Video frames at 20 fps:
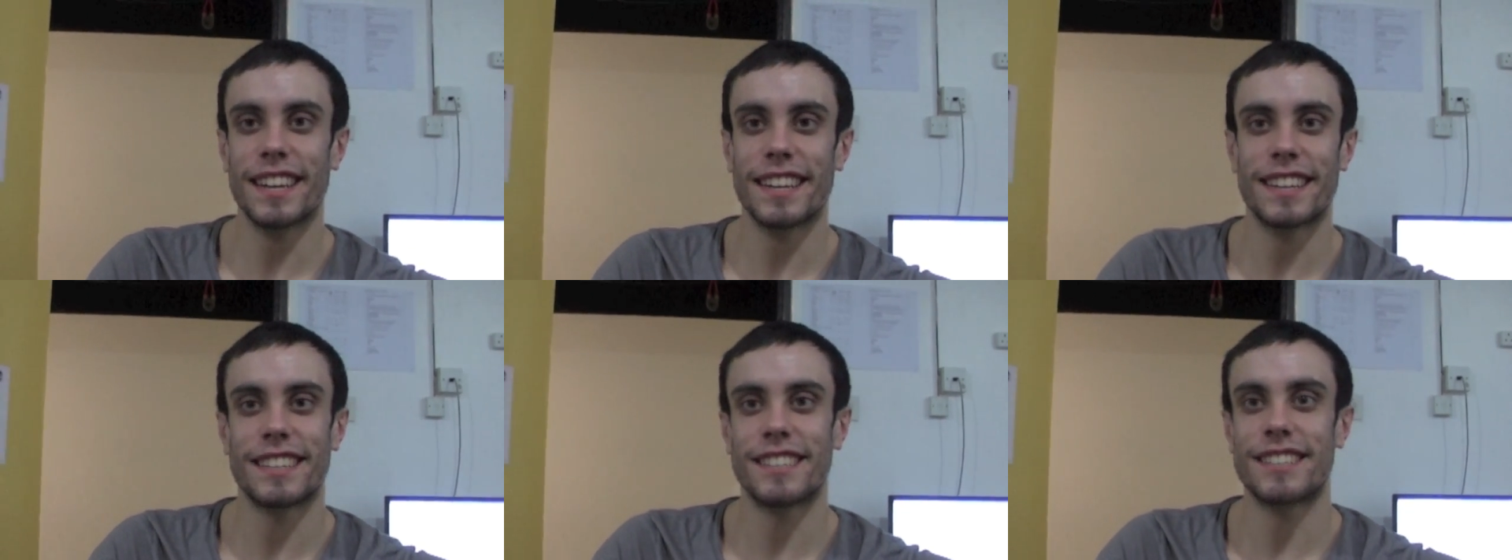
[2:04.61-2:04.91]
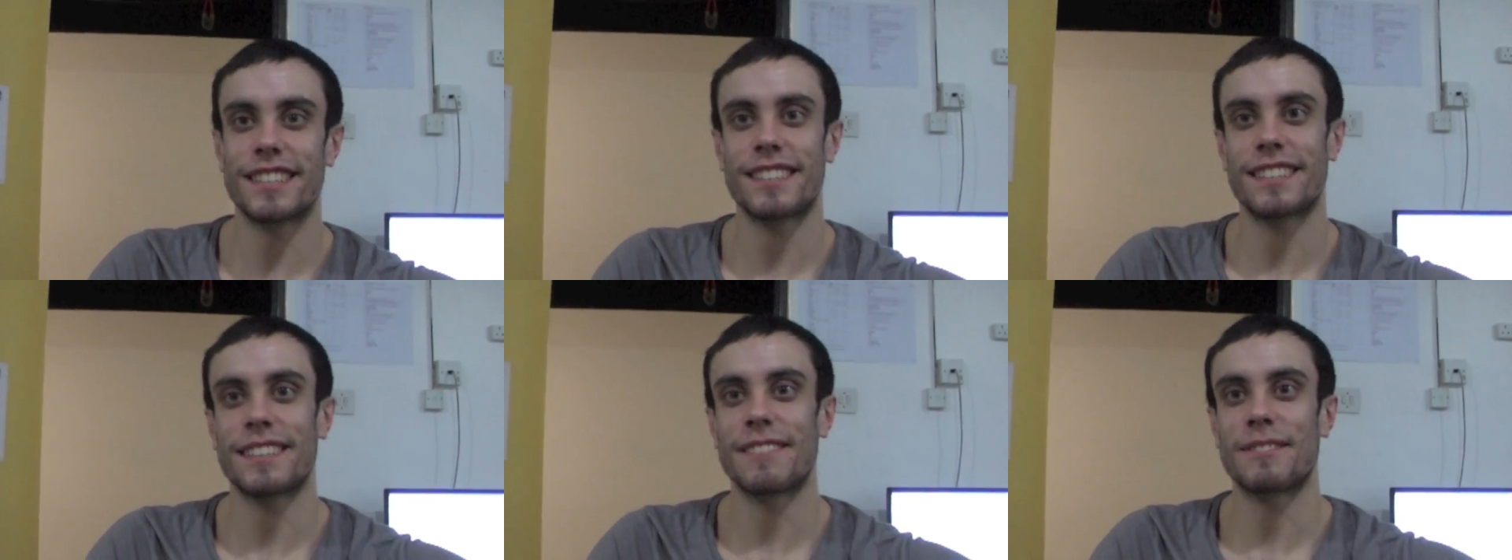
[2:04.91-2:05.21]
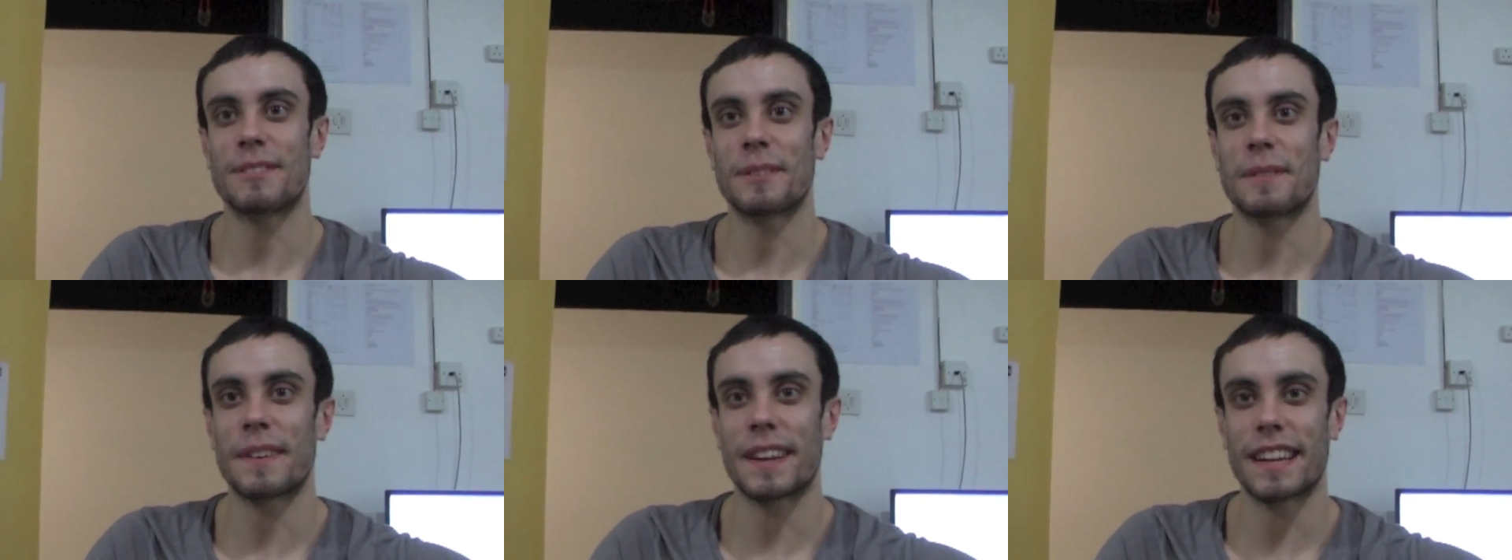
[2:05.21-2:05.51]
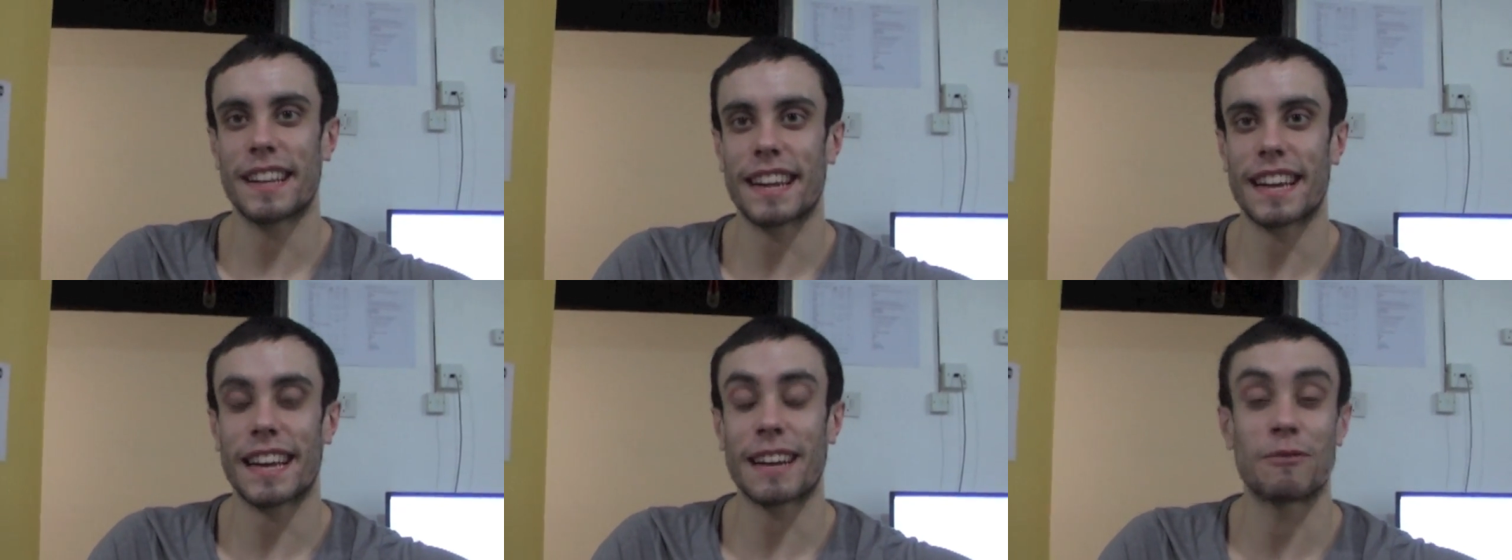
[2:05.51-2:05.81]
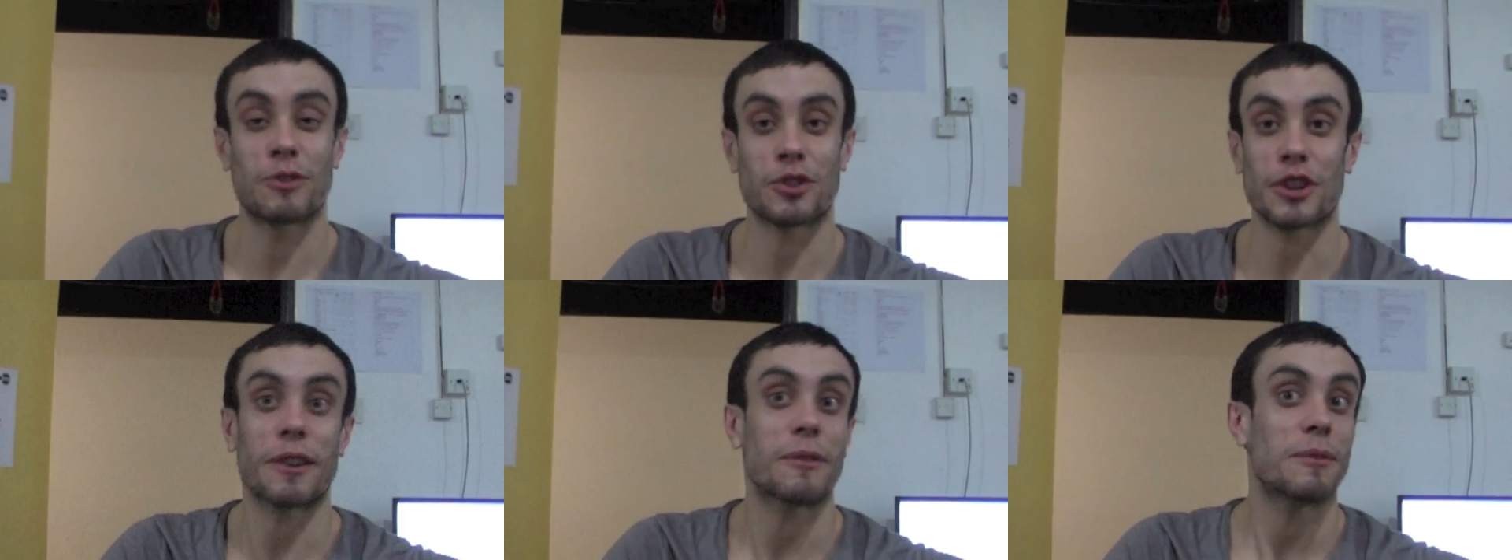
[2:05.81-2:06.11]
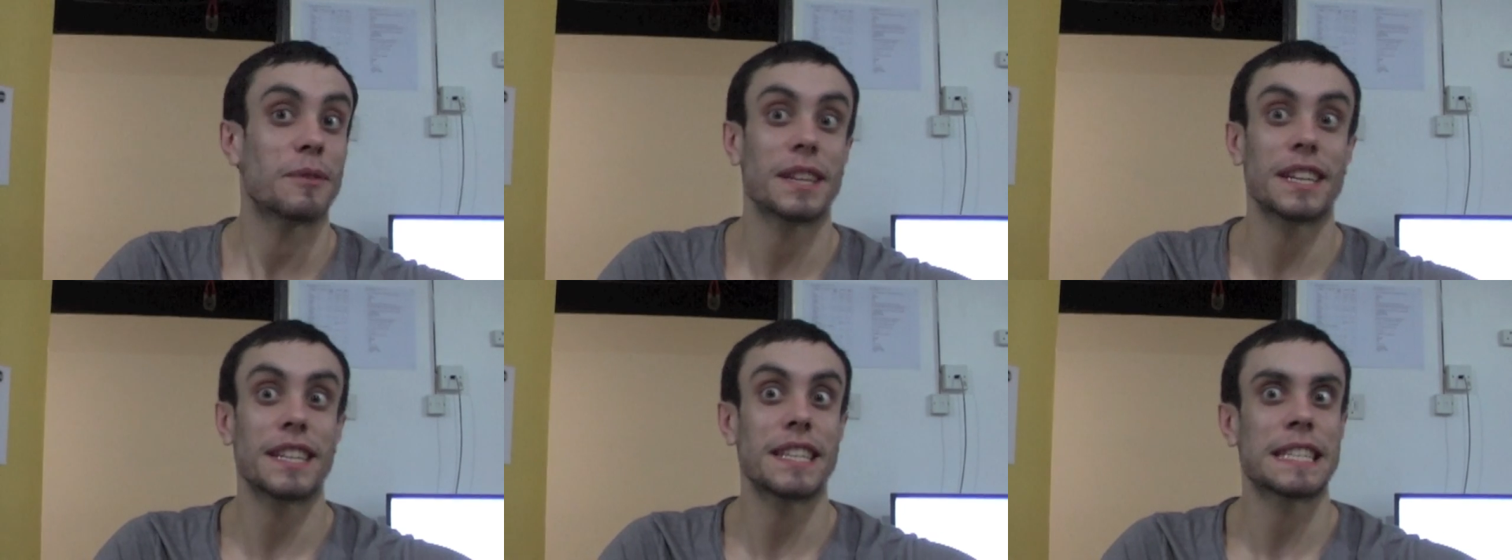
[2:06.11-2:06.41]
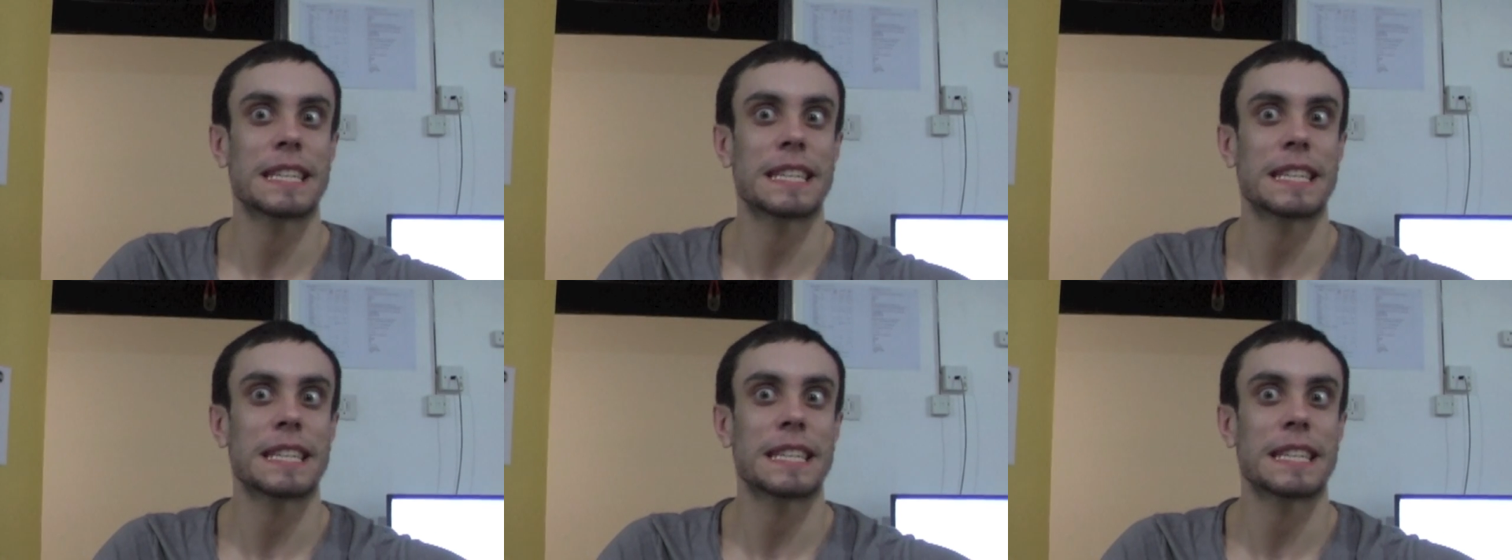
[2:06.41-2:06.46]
and it just seems a bit like I'm drowning